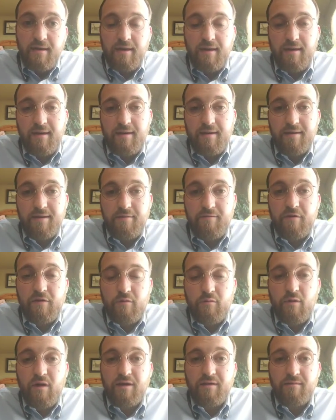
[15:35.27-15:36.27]
If
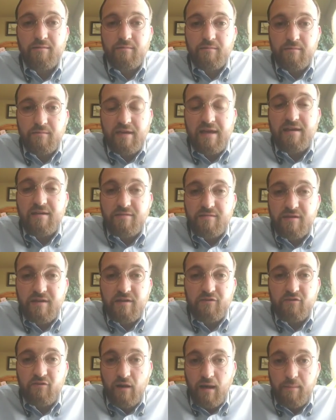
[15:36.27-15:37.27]
you want
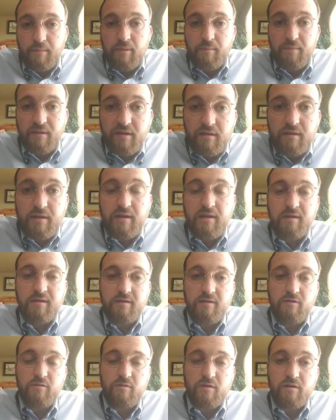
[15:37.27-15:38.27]
legacy interoperability,
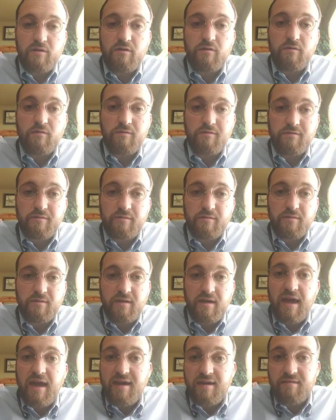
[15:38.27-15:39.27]
you can use
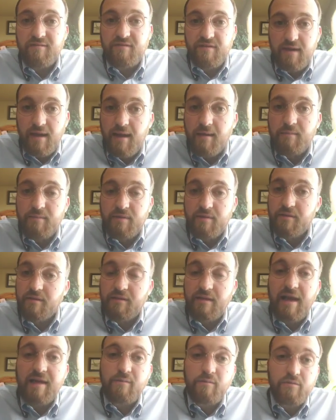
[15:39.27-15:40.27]
the KVM and
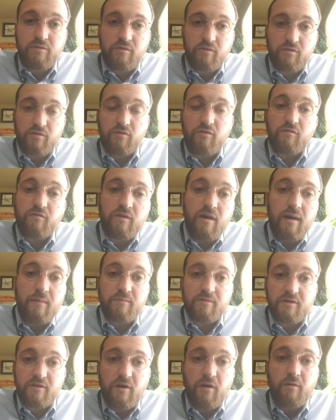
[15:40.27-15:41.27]
the languages you've
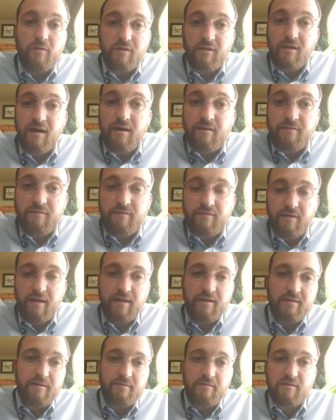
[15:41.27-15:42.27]
come to know and love,
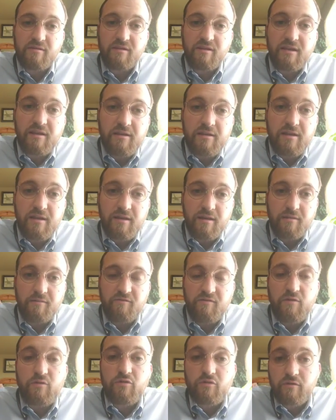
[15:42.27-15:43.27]
like Solidity,
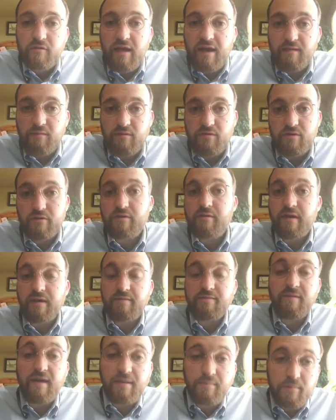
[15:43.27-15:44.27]
and future languages
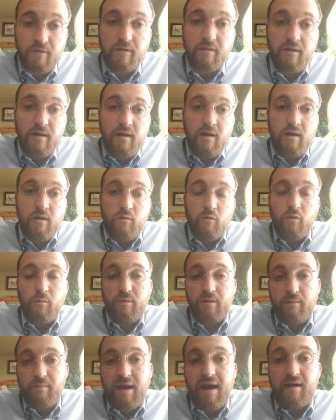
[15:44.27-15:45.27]
like Viper will
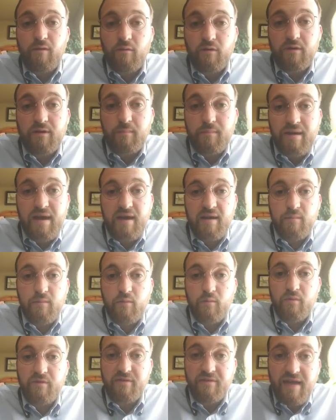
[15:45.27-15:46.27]
be backward
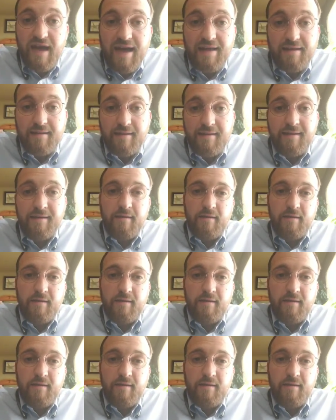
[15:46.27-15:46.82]
compatible with that.